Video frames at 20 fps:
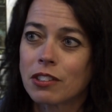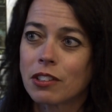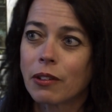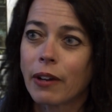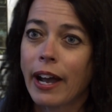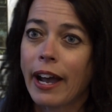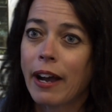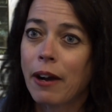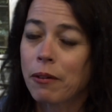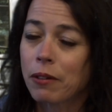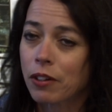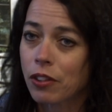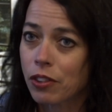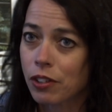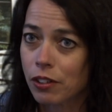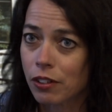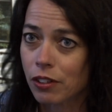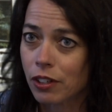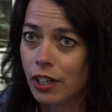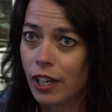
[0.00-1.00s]
So our
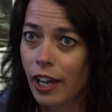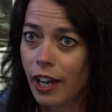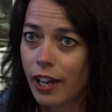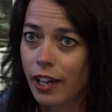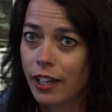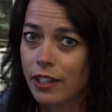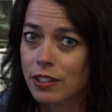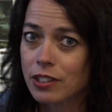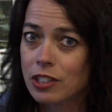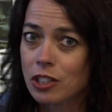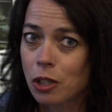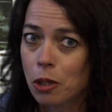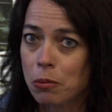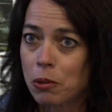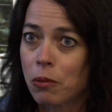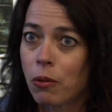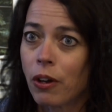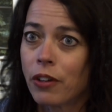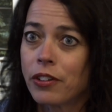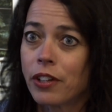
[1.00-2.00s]
theory at
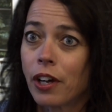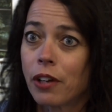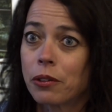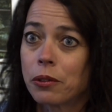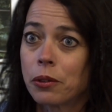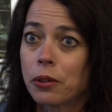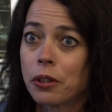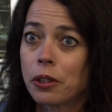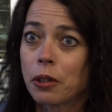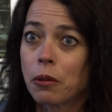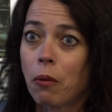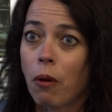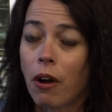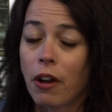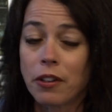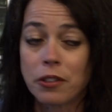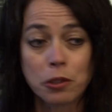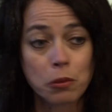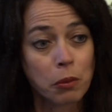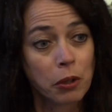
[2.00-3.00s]
crb1.org
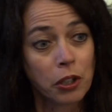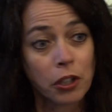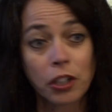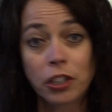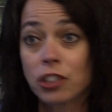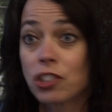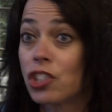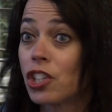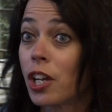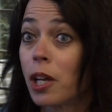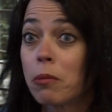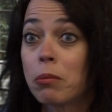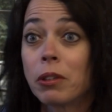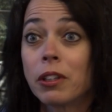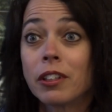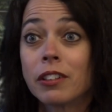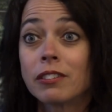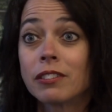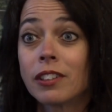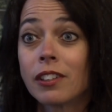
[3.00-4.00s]
was we're going to
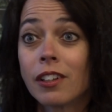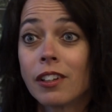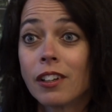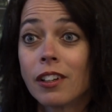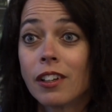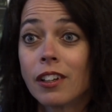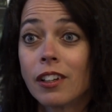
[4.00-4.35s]
champion